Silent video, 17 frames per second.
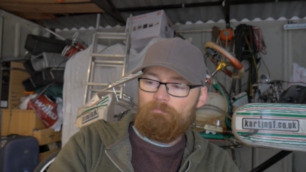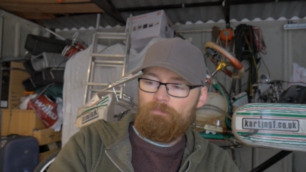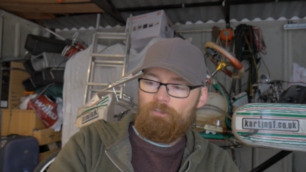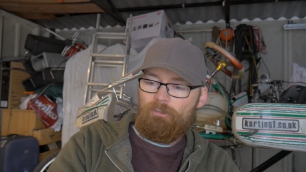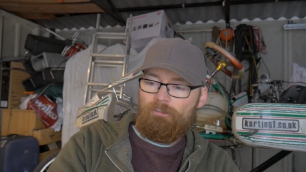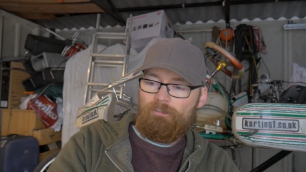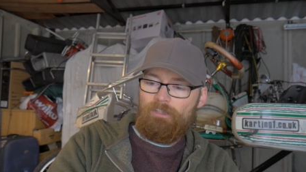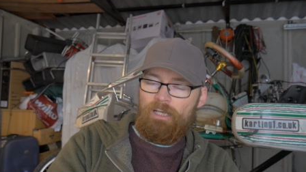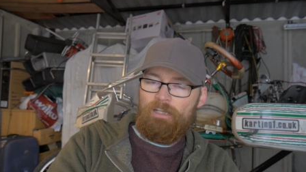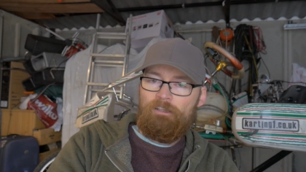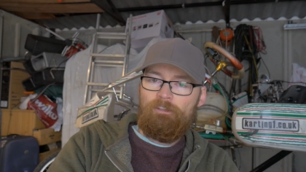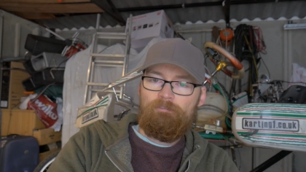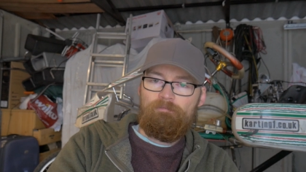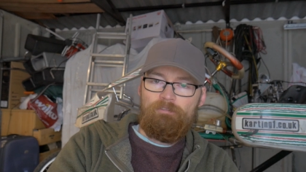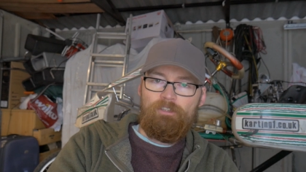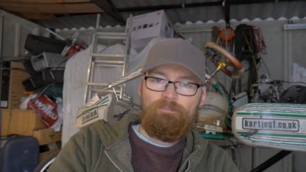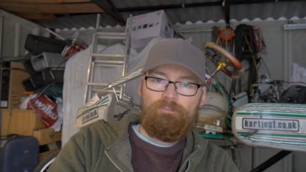
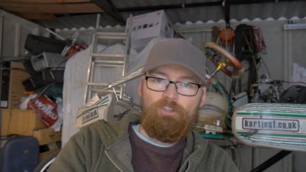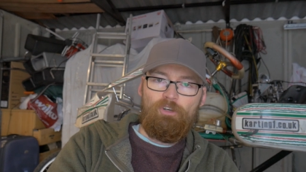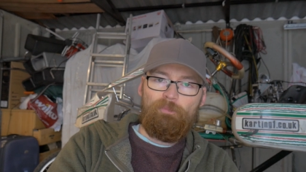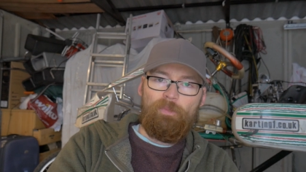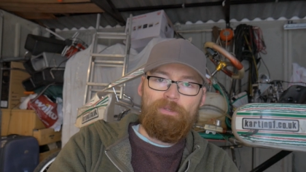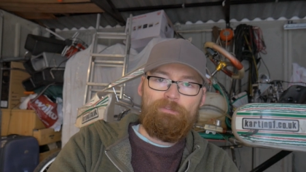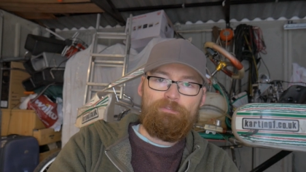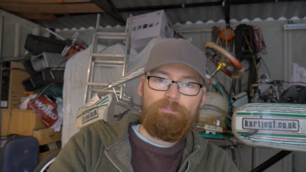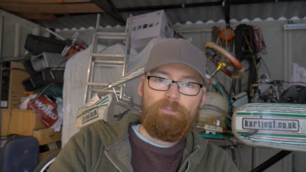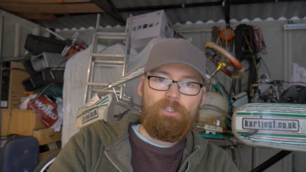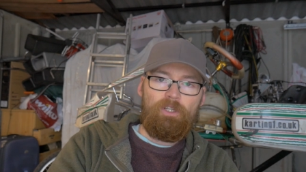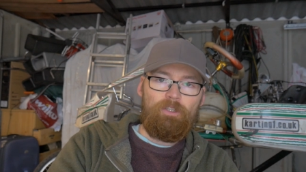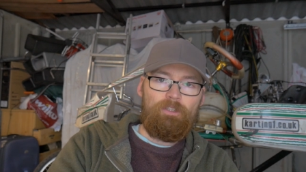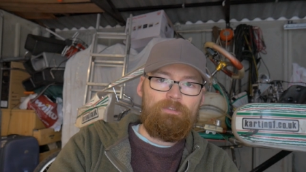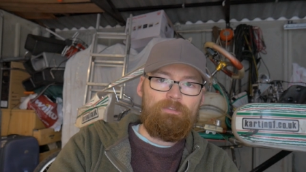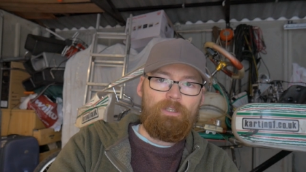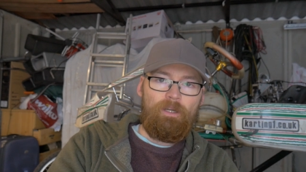Susanna, you've not been
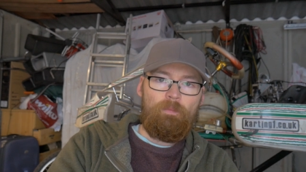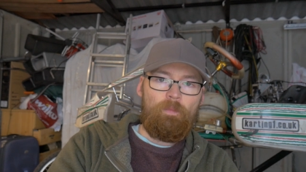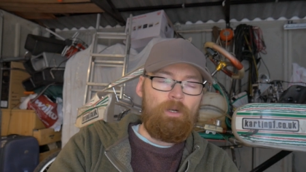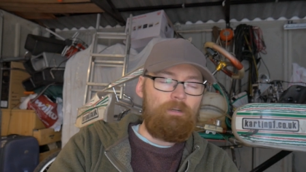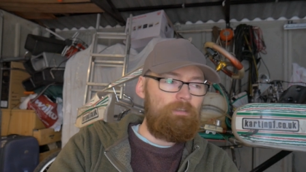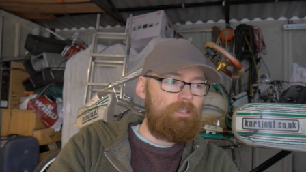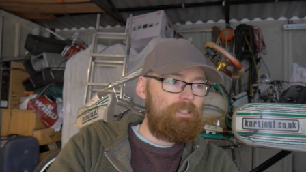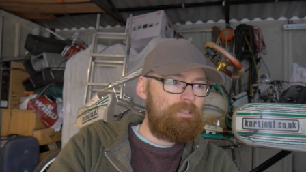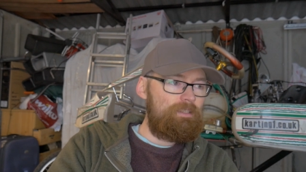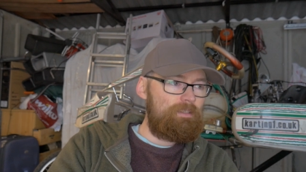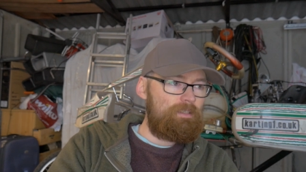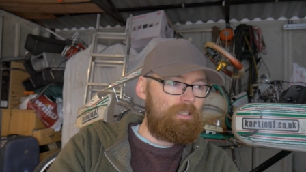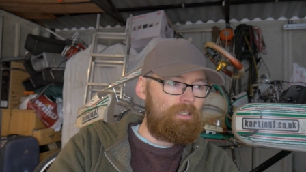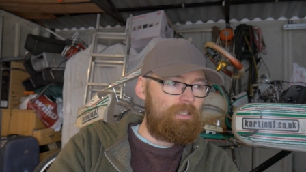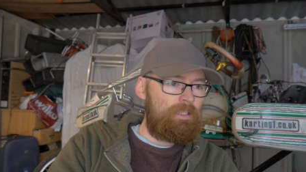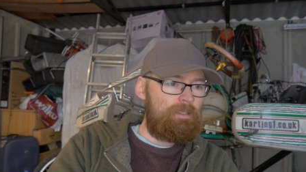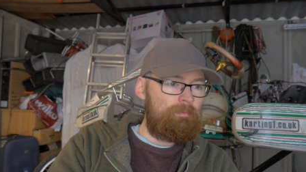forgotten, don't worry.
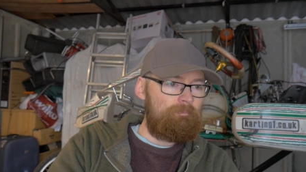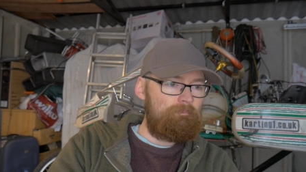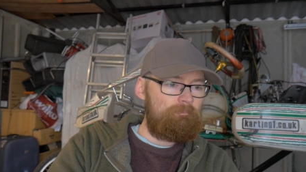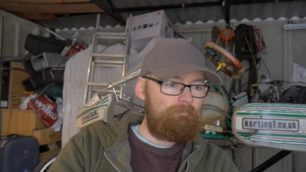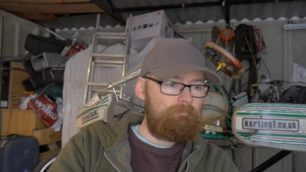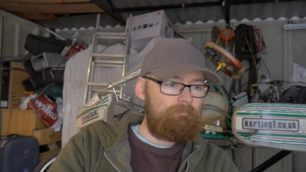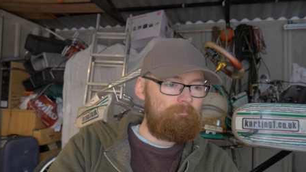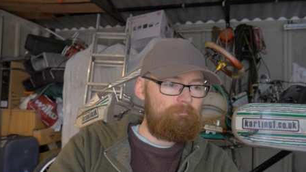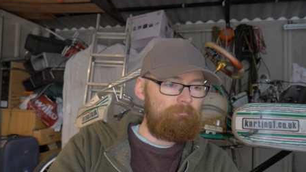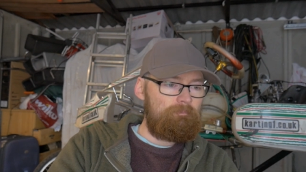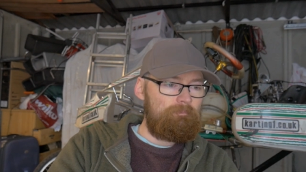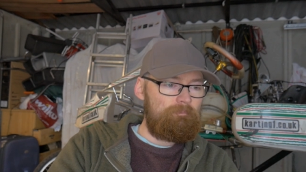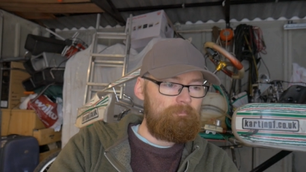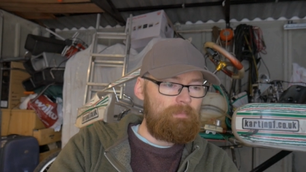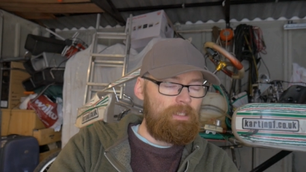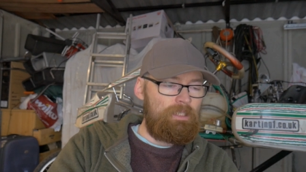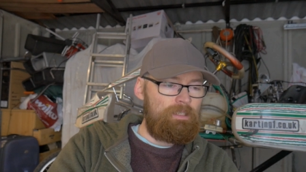Um,
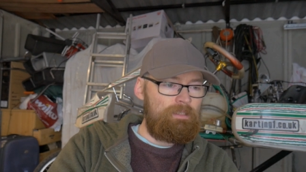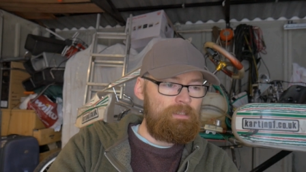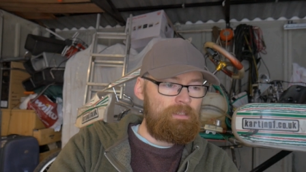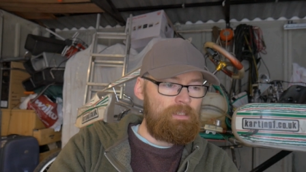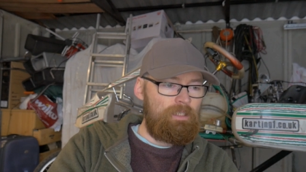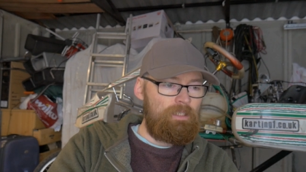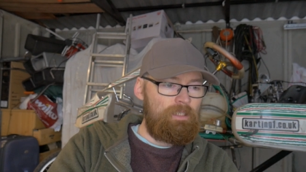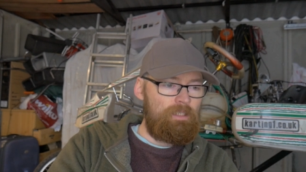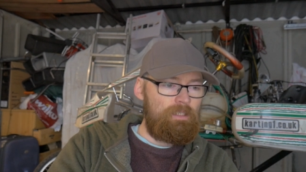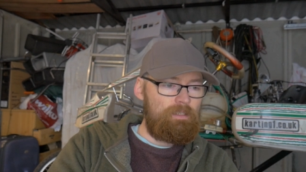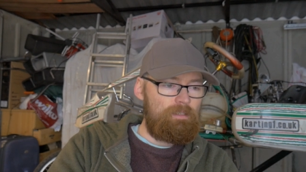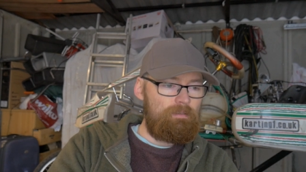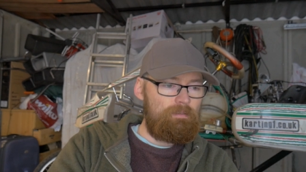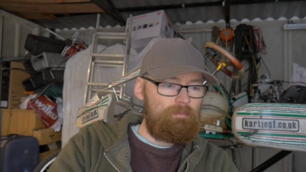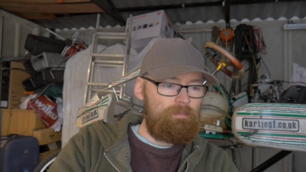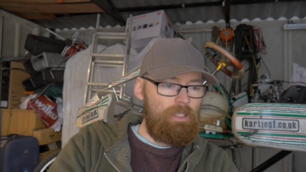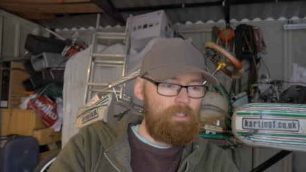and uh,
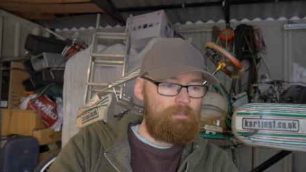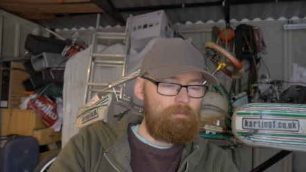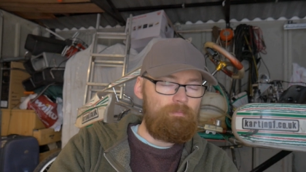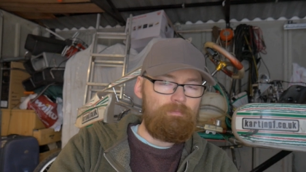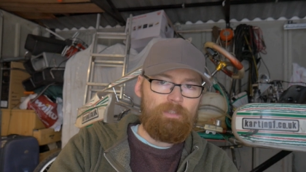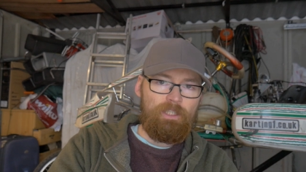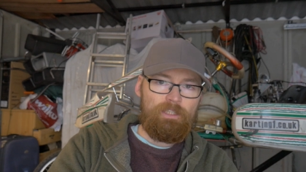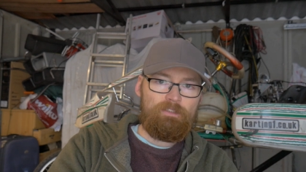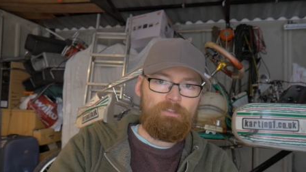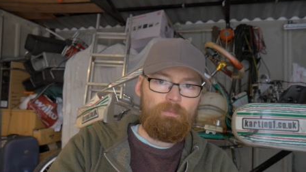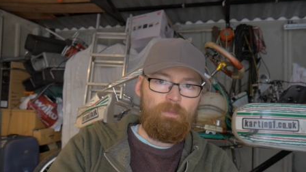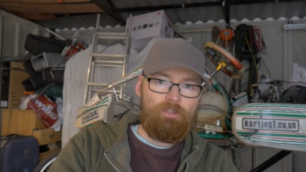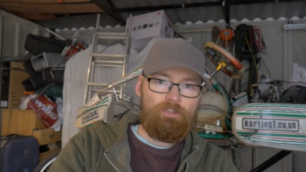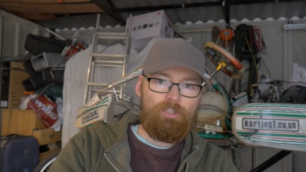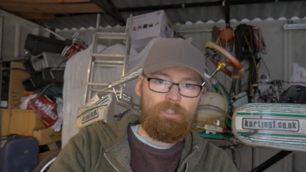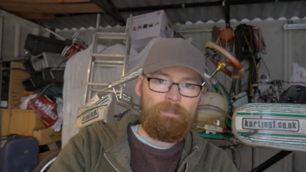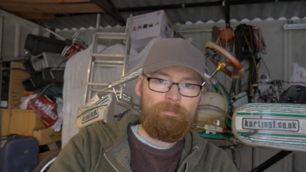yeah, thanks for
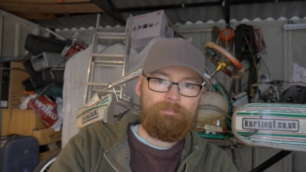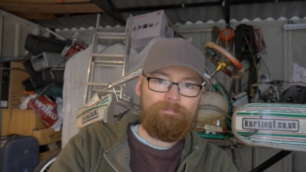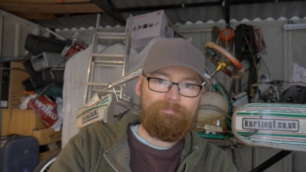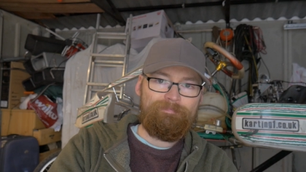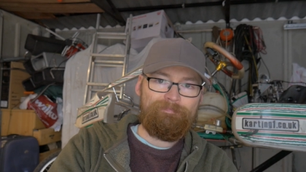watching.